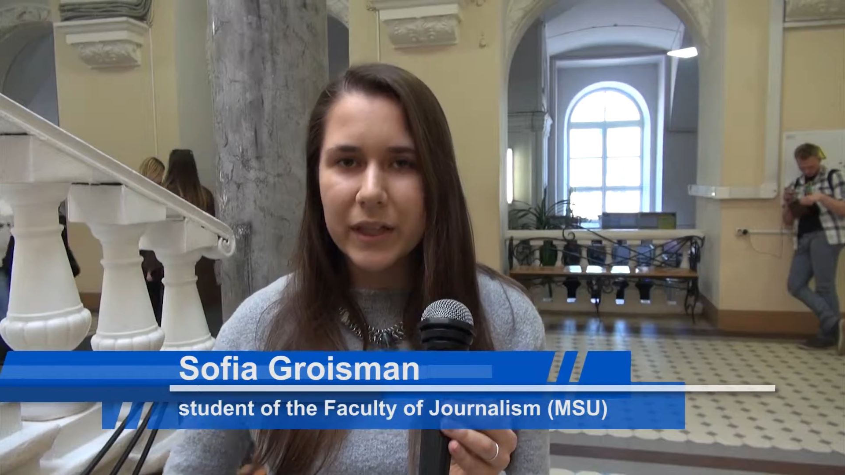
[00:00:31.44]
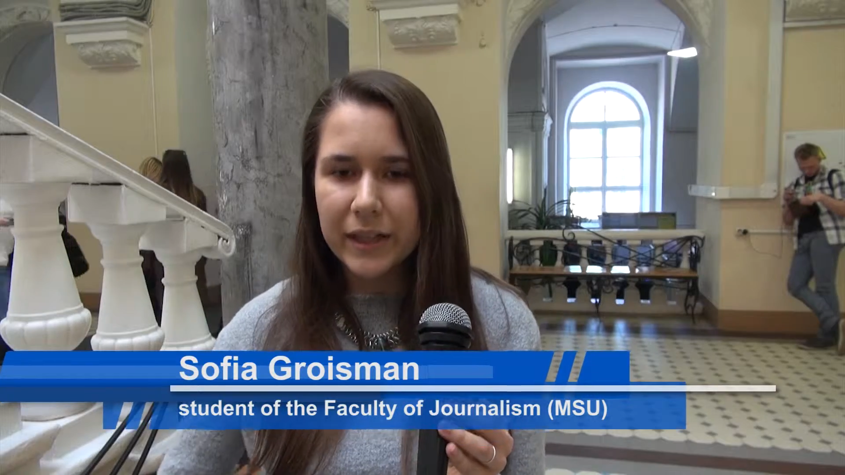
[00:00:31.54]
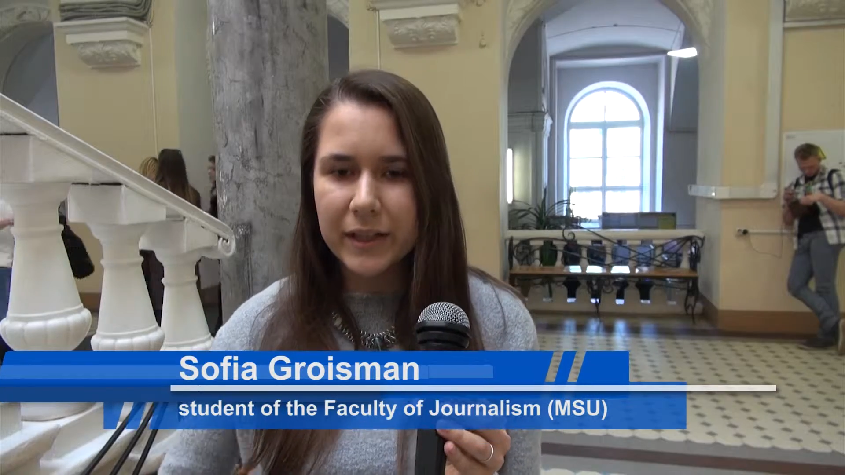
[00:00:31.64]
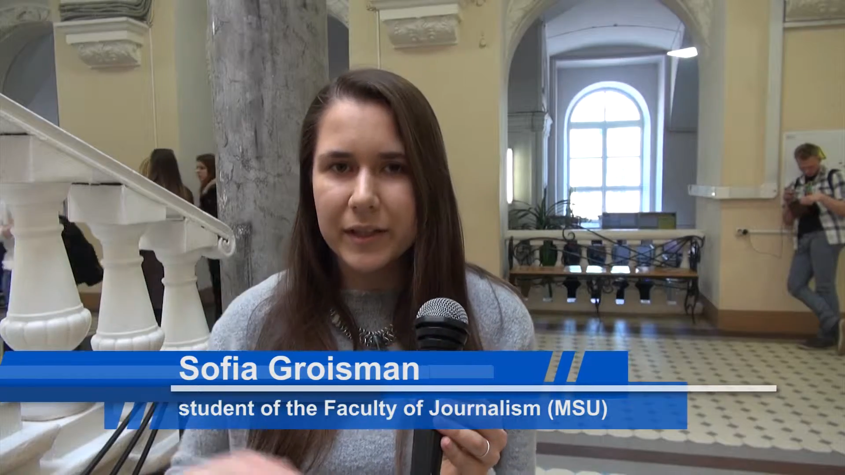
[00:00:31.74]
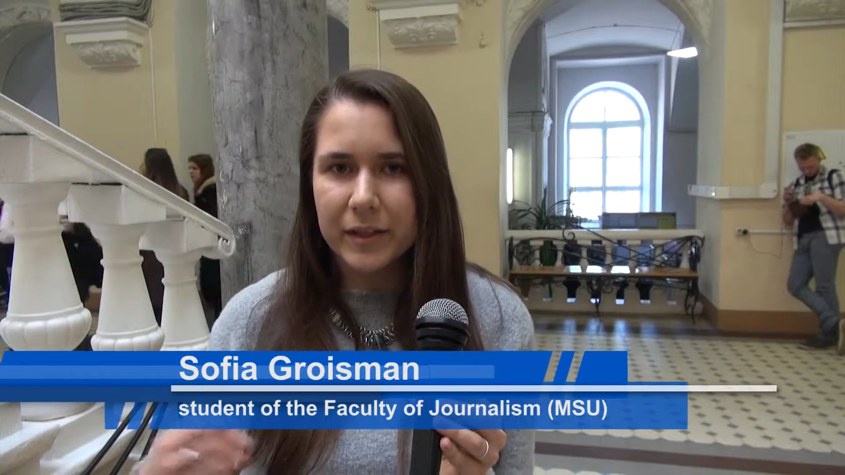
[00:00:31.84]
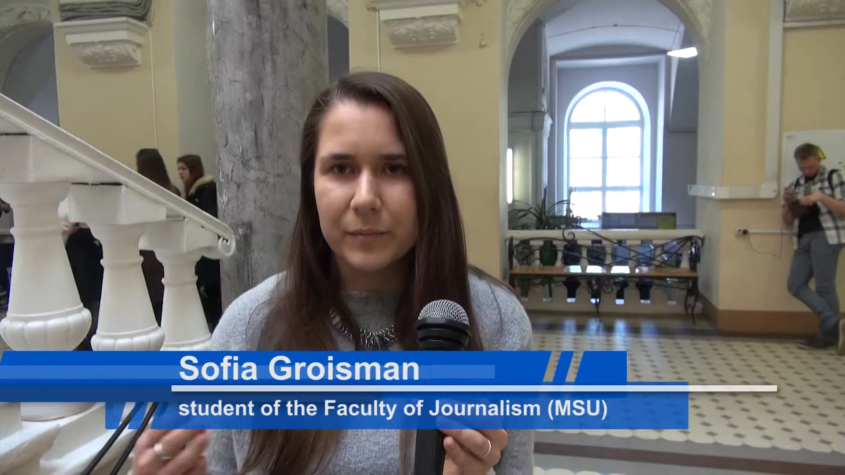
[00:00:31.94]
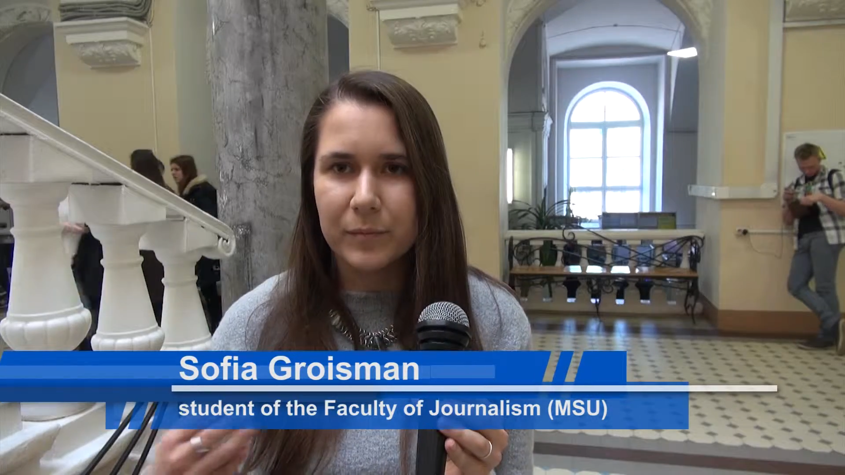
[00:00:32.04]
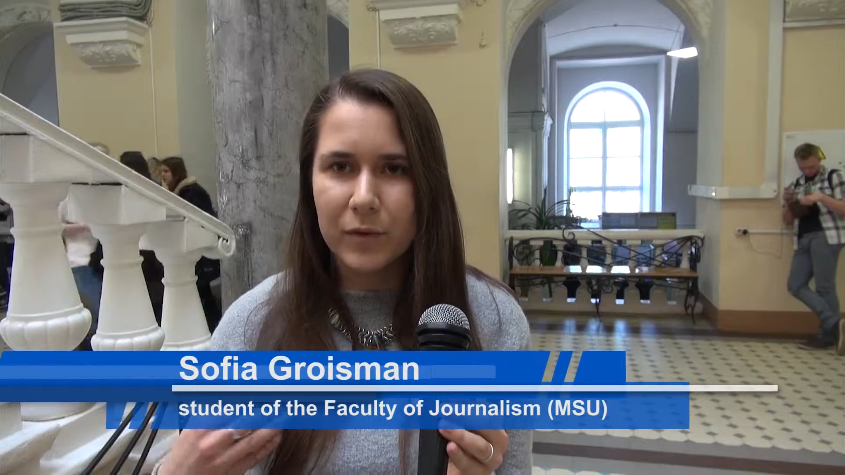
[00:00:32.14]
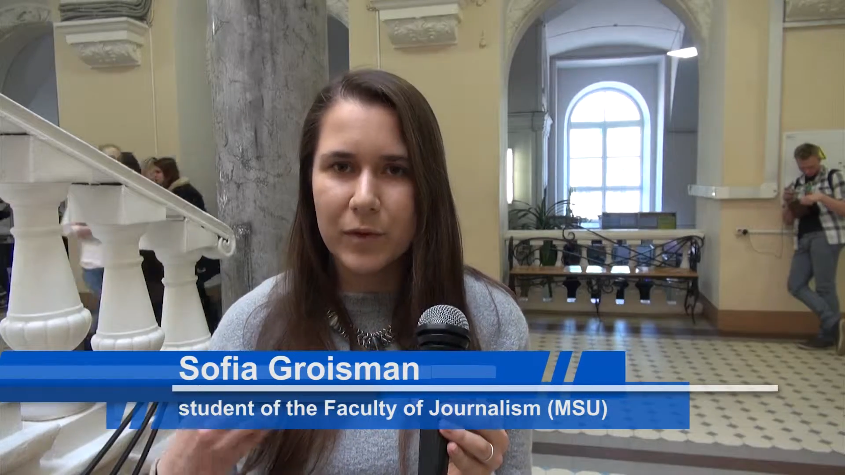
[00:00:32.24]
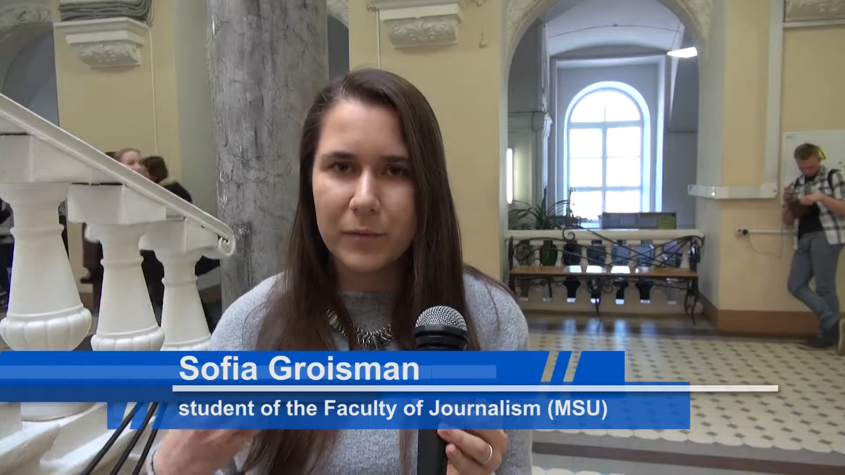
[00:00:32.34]
fact that we
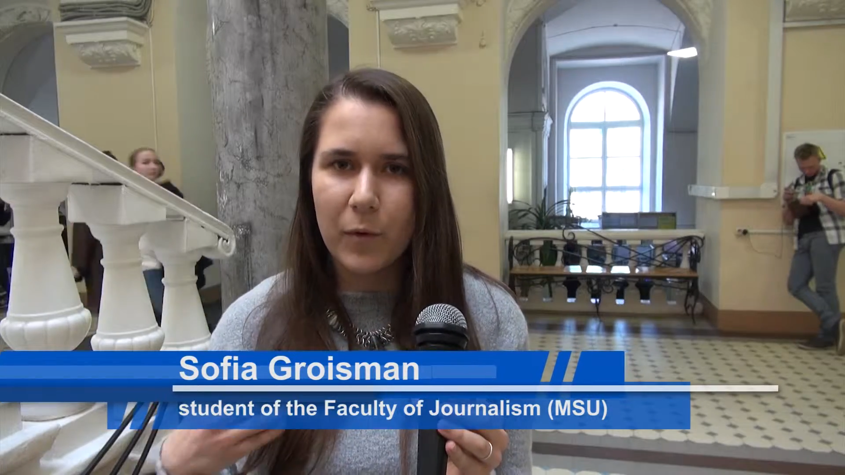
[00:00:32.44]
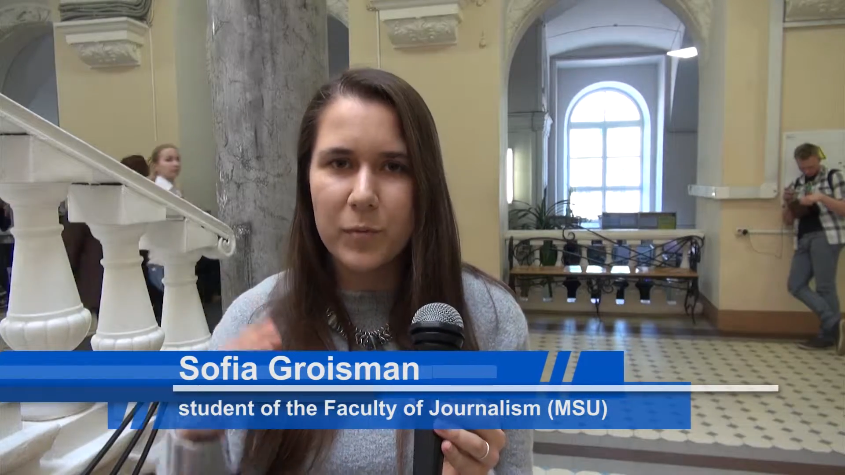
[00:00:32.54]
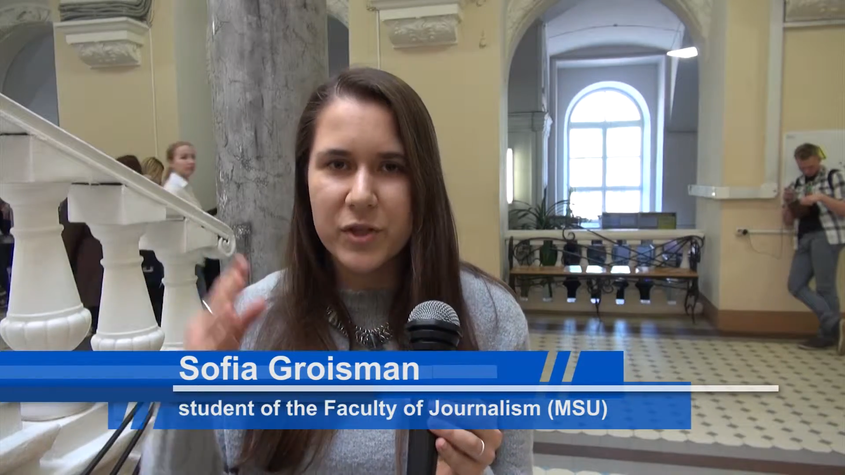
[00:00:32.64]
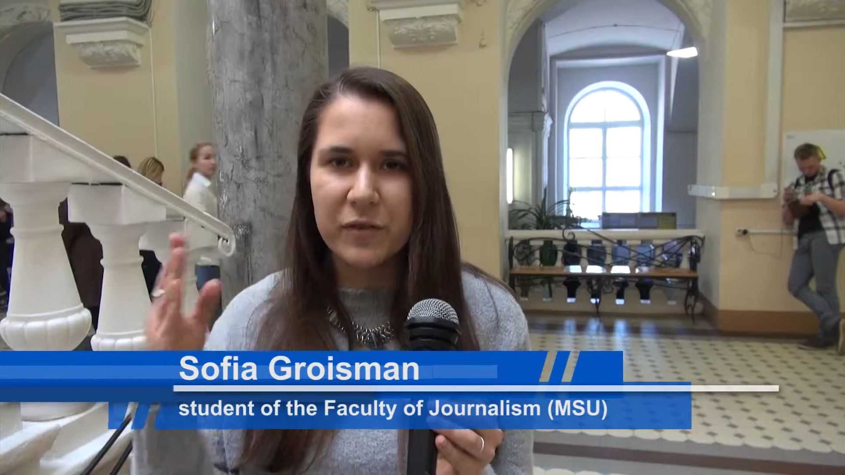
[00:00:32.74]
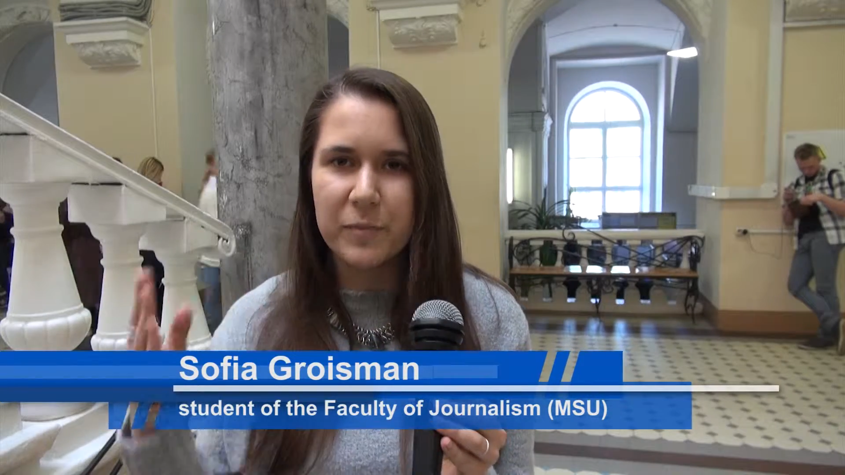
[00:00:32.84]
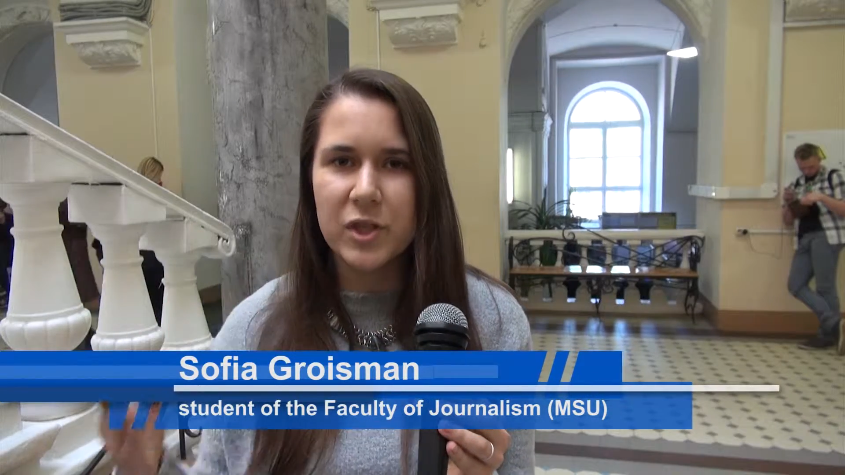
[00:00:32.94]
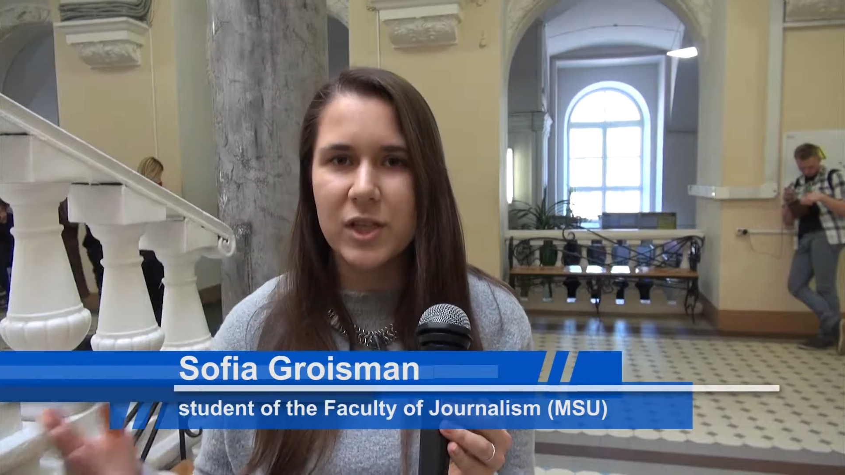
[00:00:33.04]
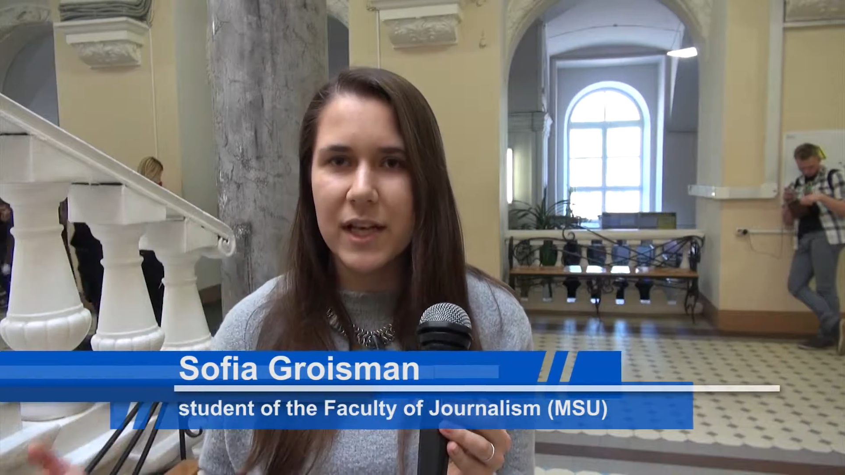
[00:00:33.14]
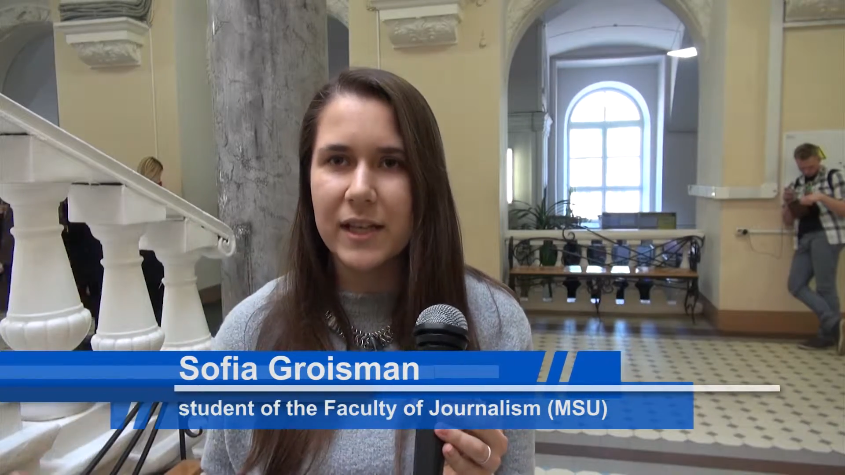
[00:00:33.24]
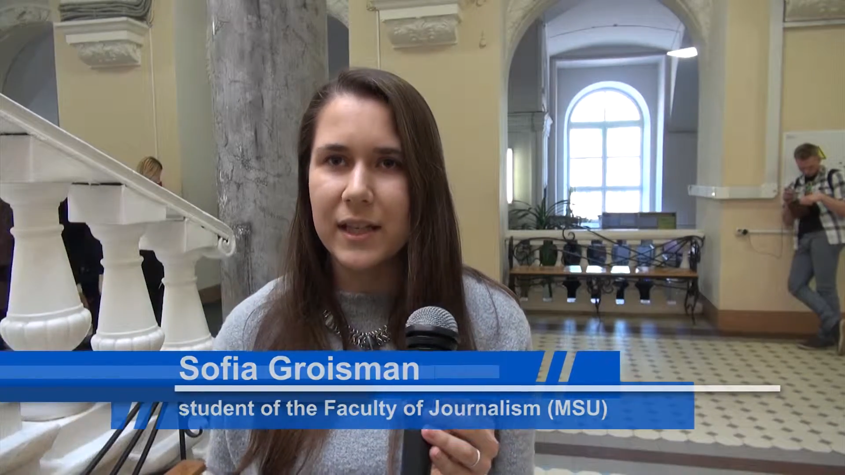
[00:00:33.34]
had only one or two
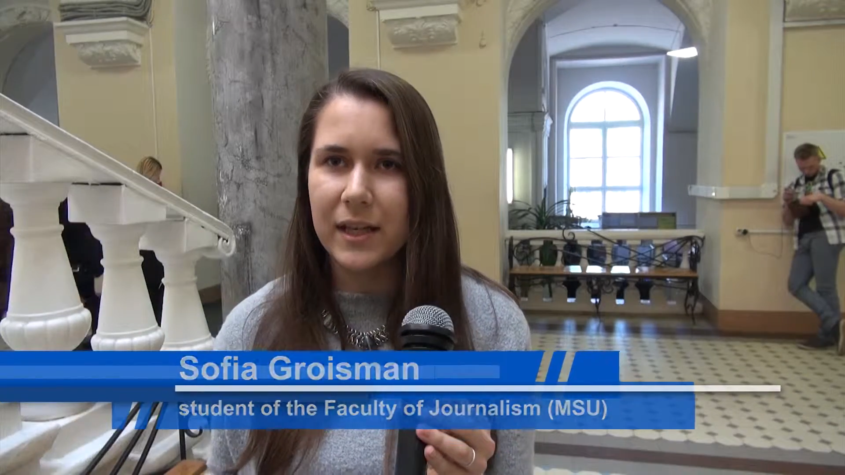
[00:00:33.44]
lectures,